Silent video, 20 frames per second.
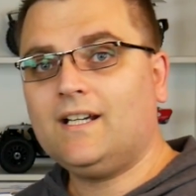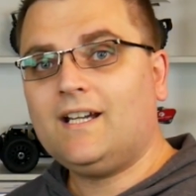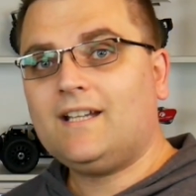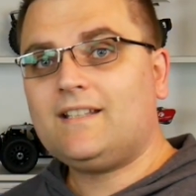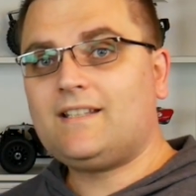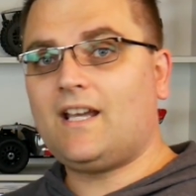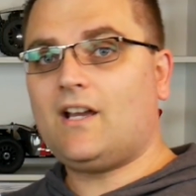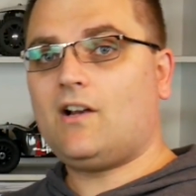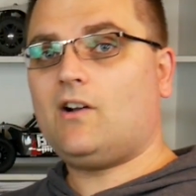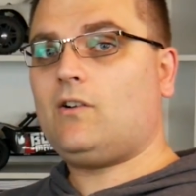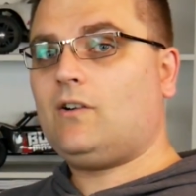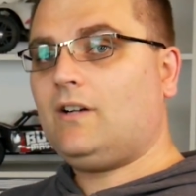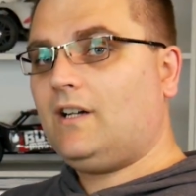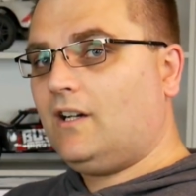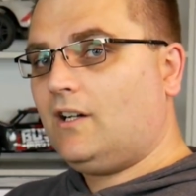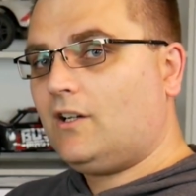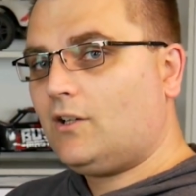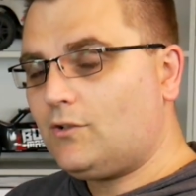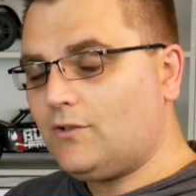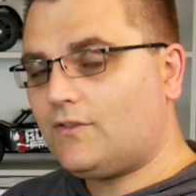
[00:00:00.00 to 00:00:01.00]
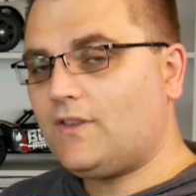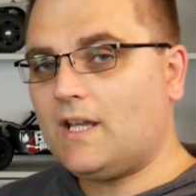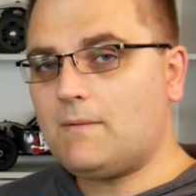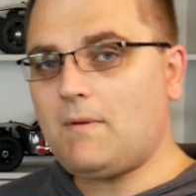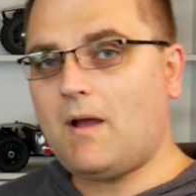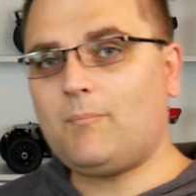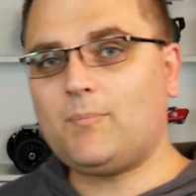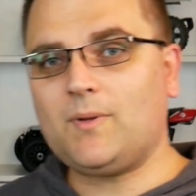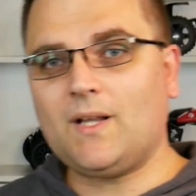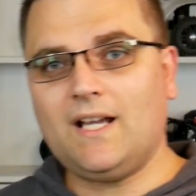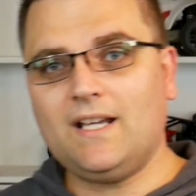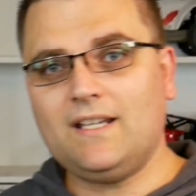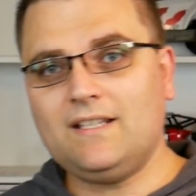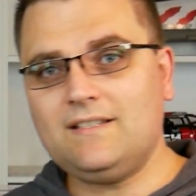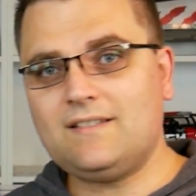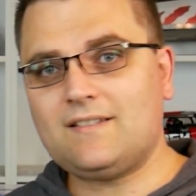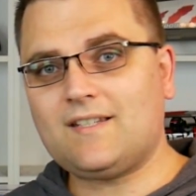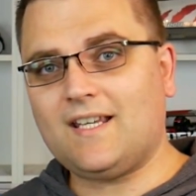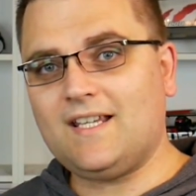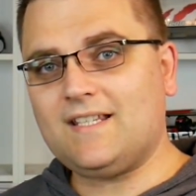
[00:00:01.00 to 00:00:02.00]
Now, good thing about
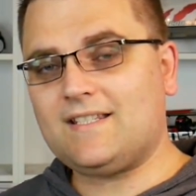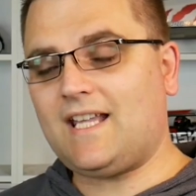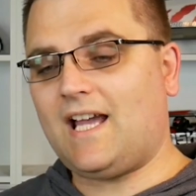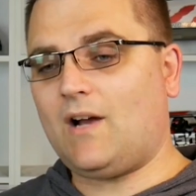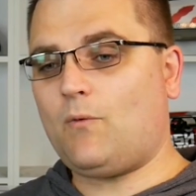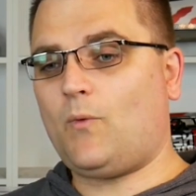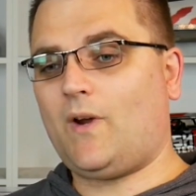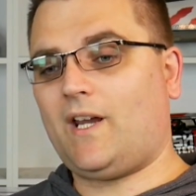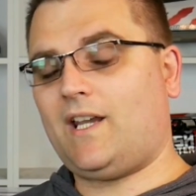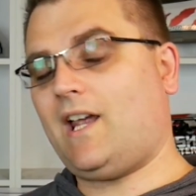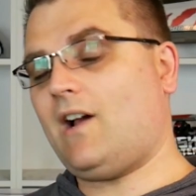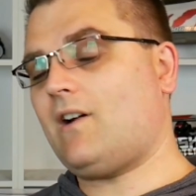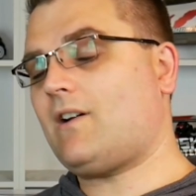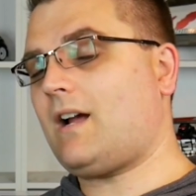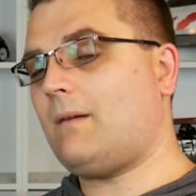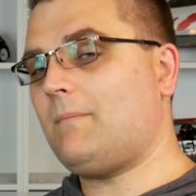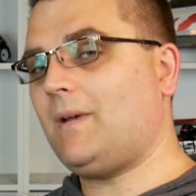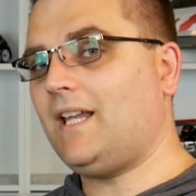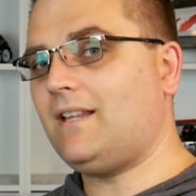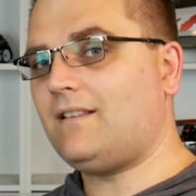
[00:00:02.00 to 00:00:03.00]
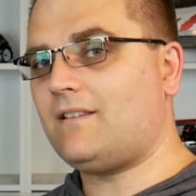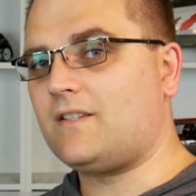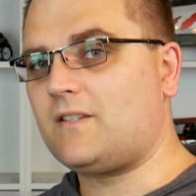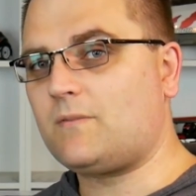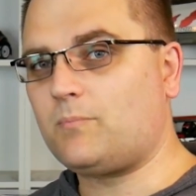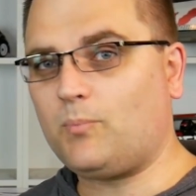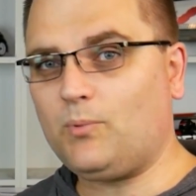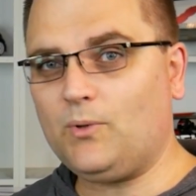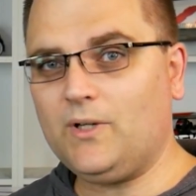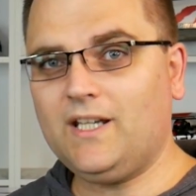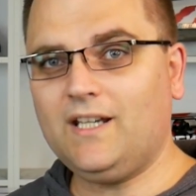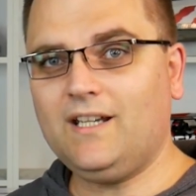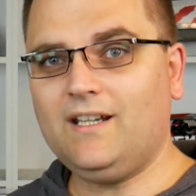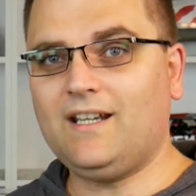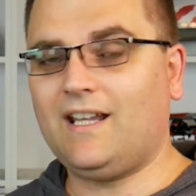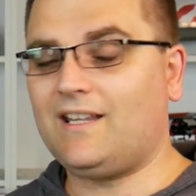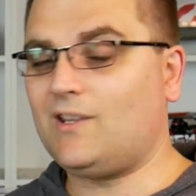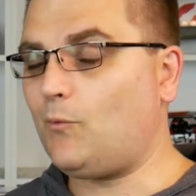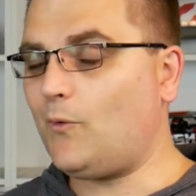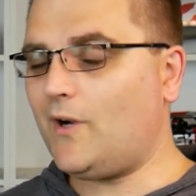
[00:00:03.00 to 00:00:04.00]
planes is that we're now coming into spring
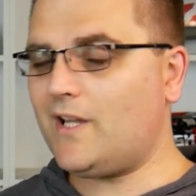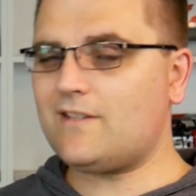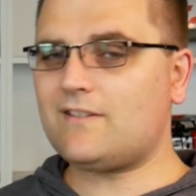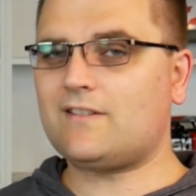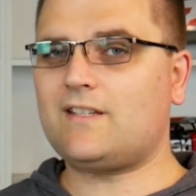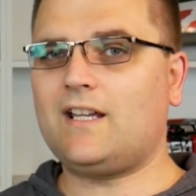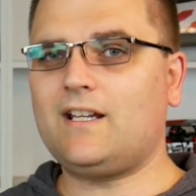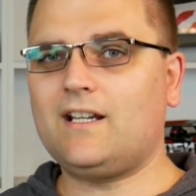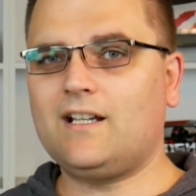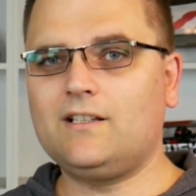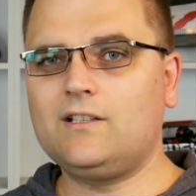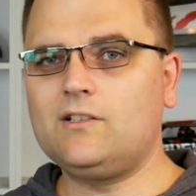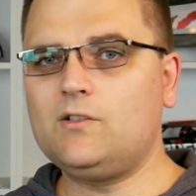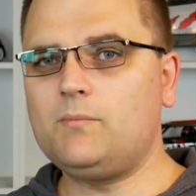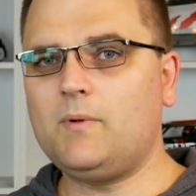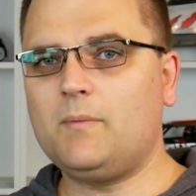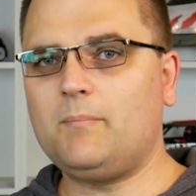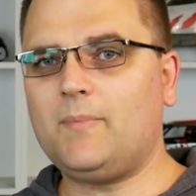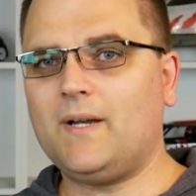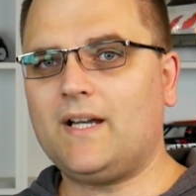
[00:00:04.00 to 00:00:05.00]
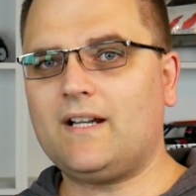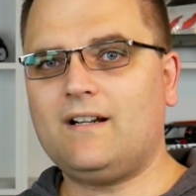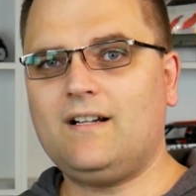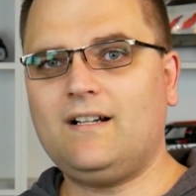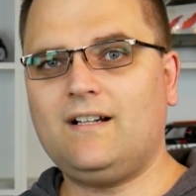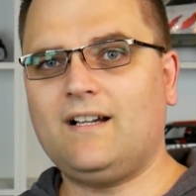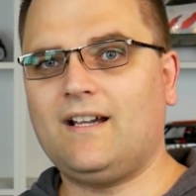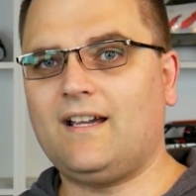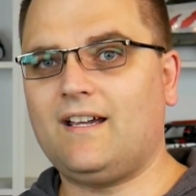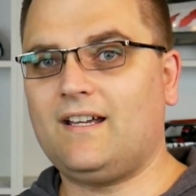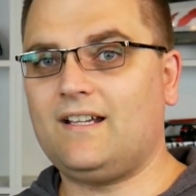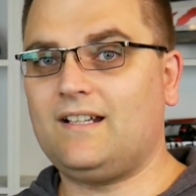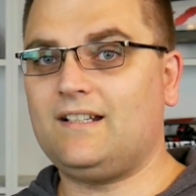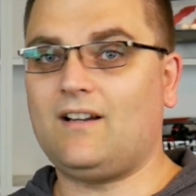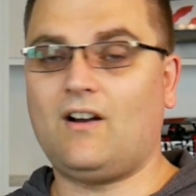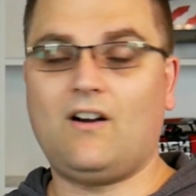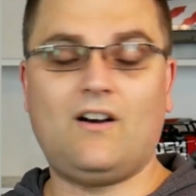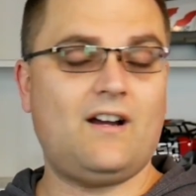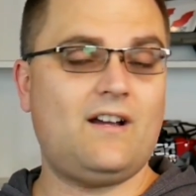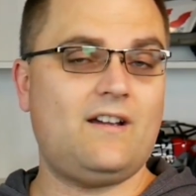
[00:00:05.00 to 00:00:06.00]
and the weather's getting a little bit better, and
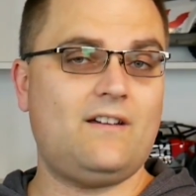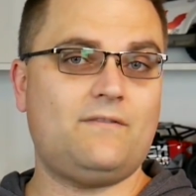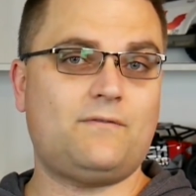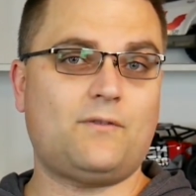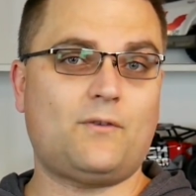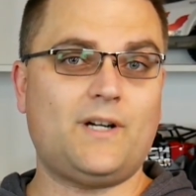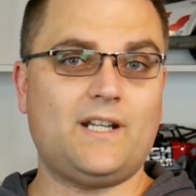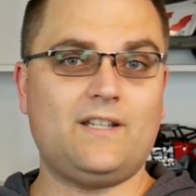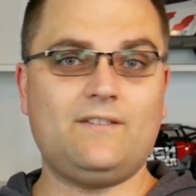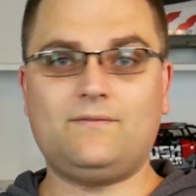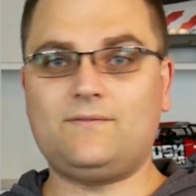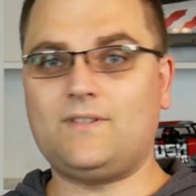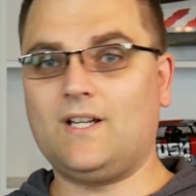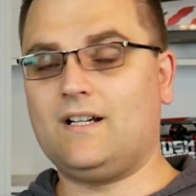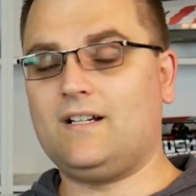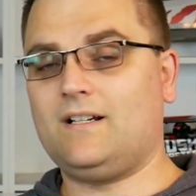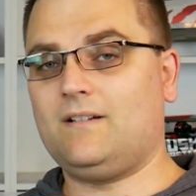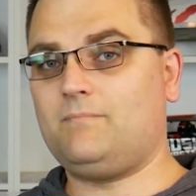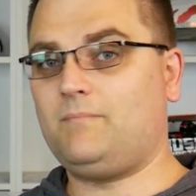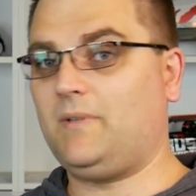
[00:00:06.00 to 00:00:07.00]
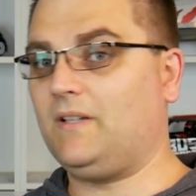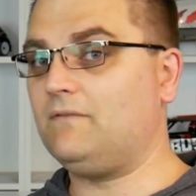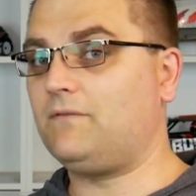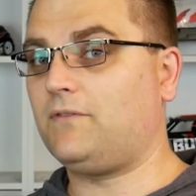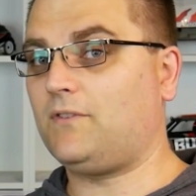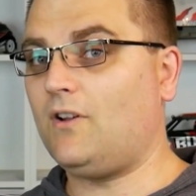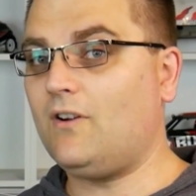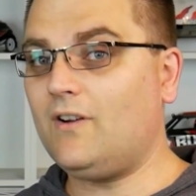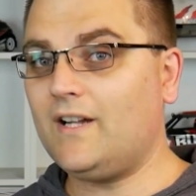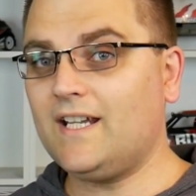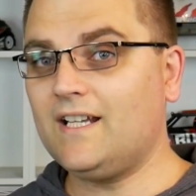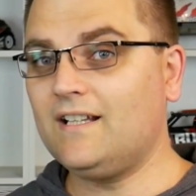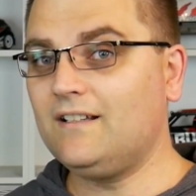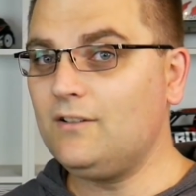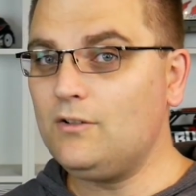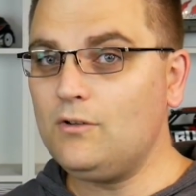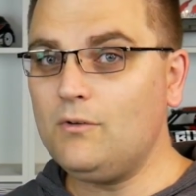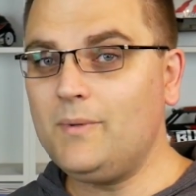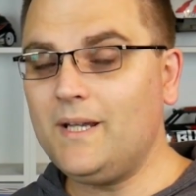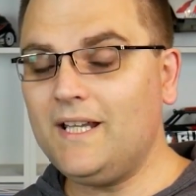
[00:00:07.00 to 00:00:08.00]
I've already been flying a
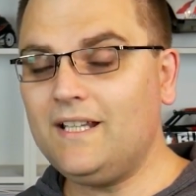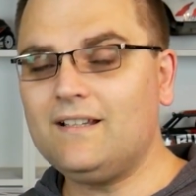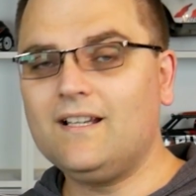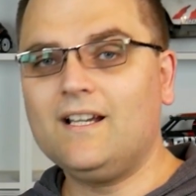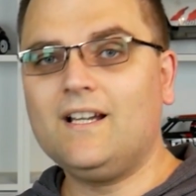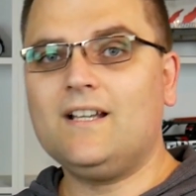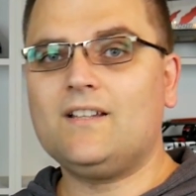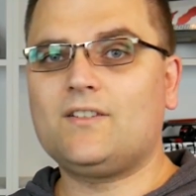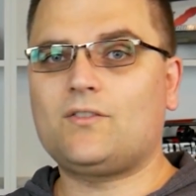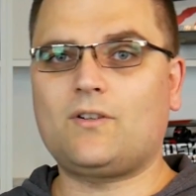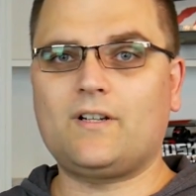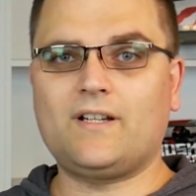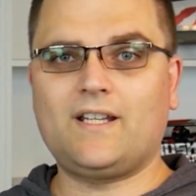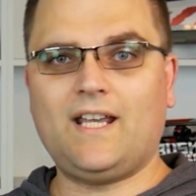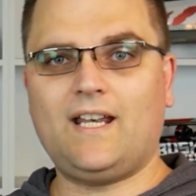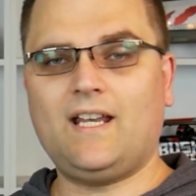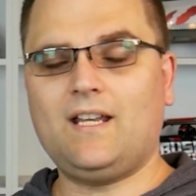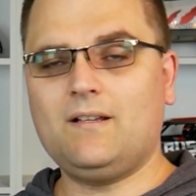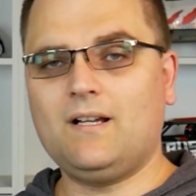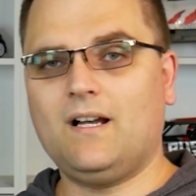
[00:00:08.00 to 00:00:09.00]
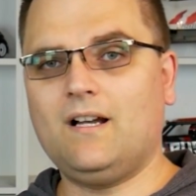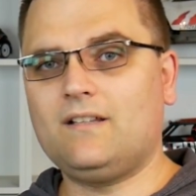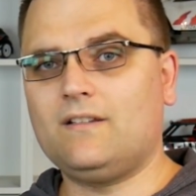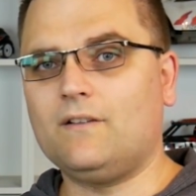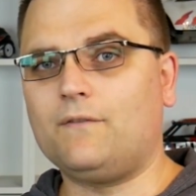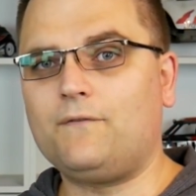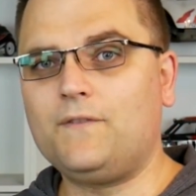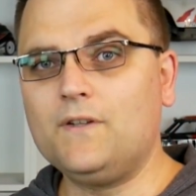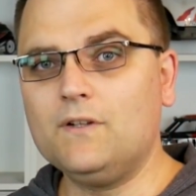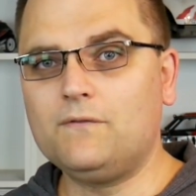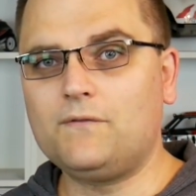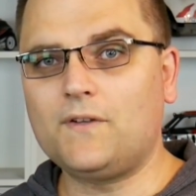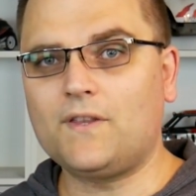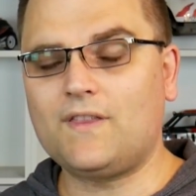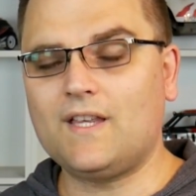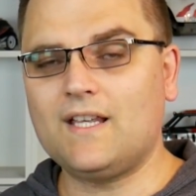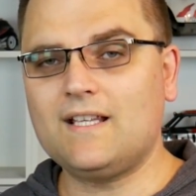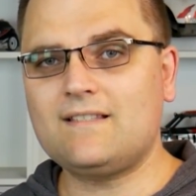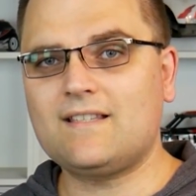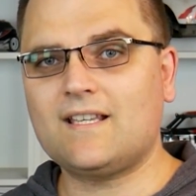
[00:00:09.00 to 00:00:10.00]
little bit, sort of getting the feel for
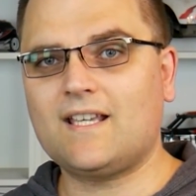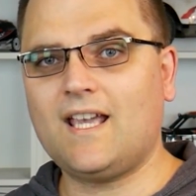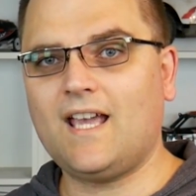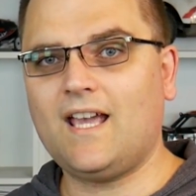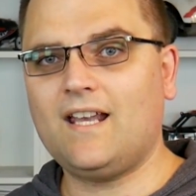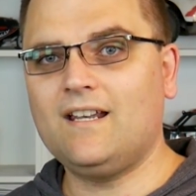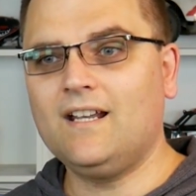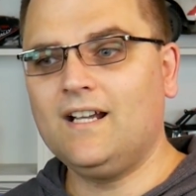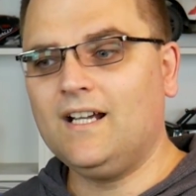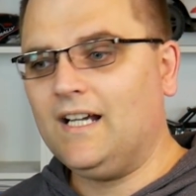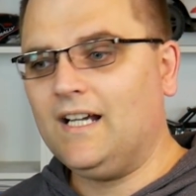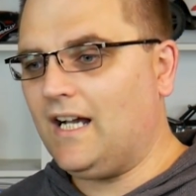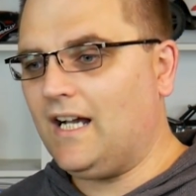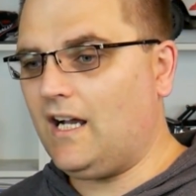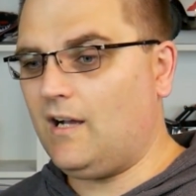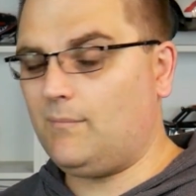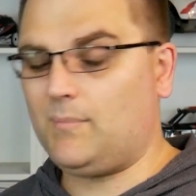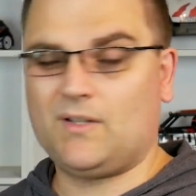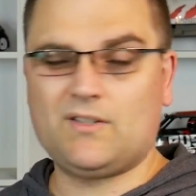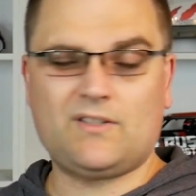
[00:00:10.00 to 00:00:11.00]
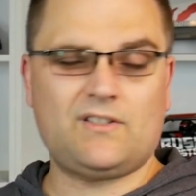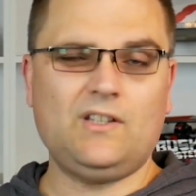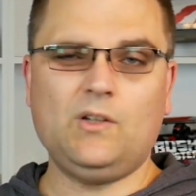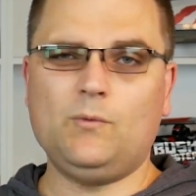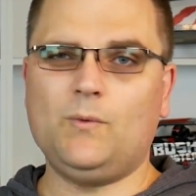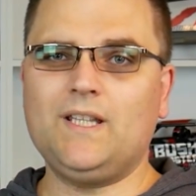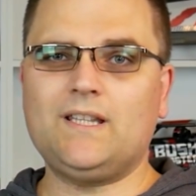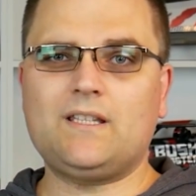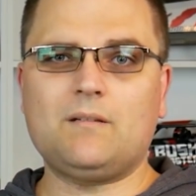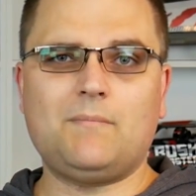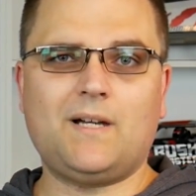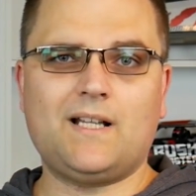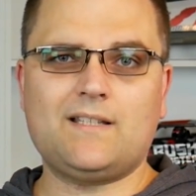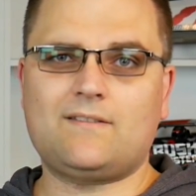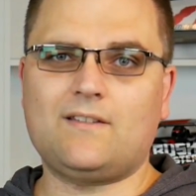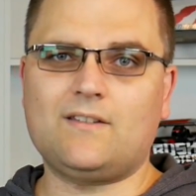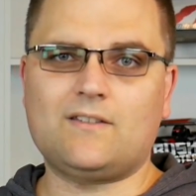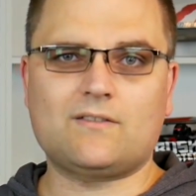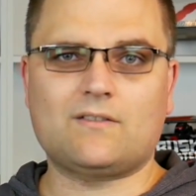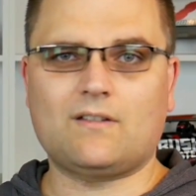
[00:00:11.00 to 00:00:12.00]
things again, because in the winter
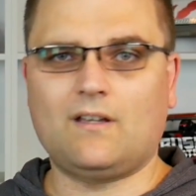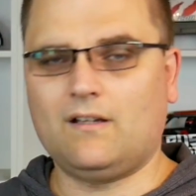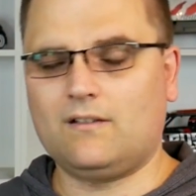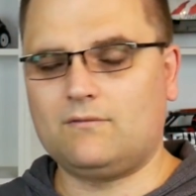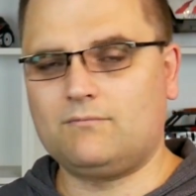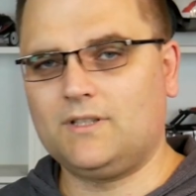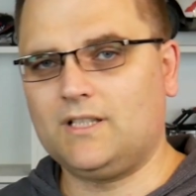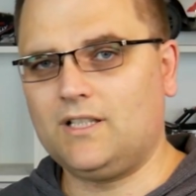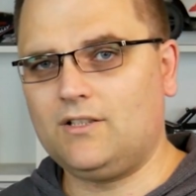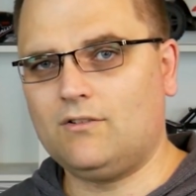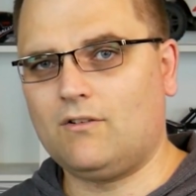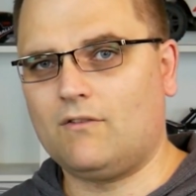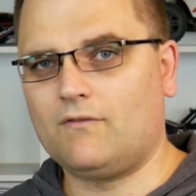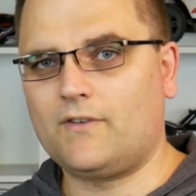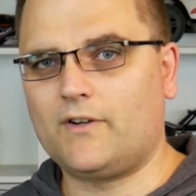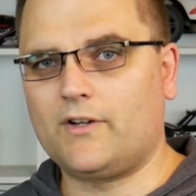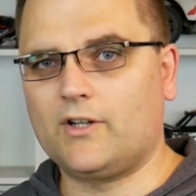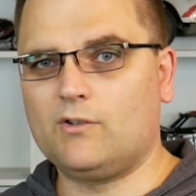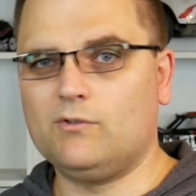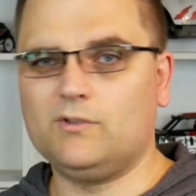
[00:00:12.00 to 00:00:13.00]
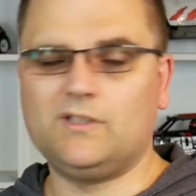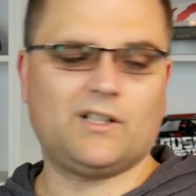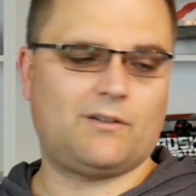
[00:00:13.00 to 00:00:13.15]
months it's really not very good.